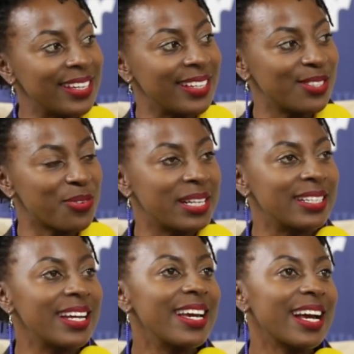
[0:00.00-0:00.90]
his
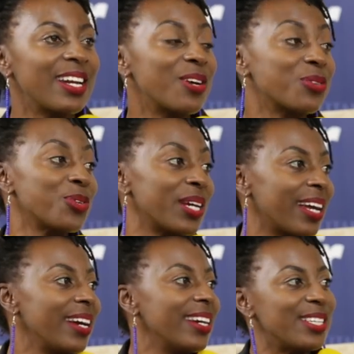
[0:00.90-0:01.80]
friend
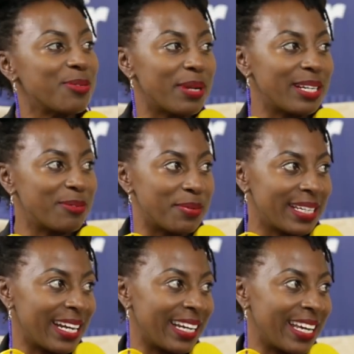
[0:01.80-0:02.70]
Hanao he's playing
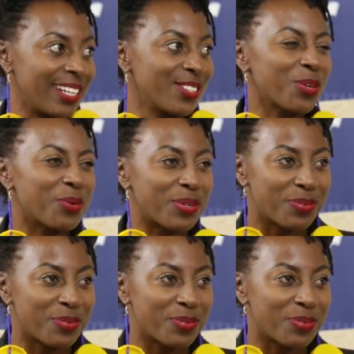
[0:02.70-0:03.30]
bira again. So we,